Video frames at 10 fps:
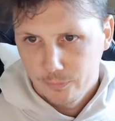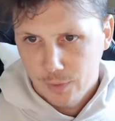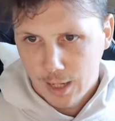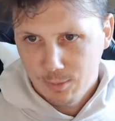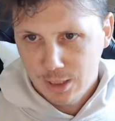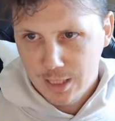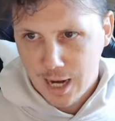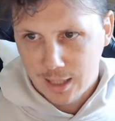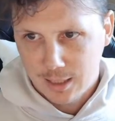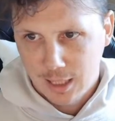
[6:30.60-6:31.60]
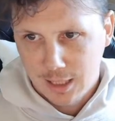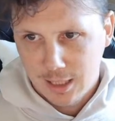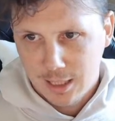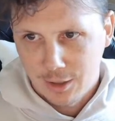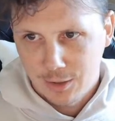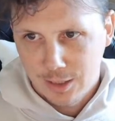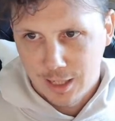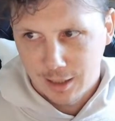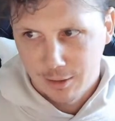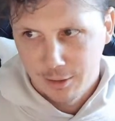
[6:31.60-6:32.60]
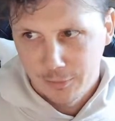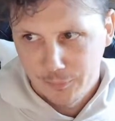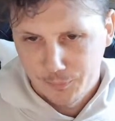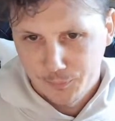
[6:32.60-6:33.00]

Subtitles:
I'm just not taking Kelsey and Eckler.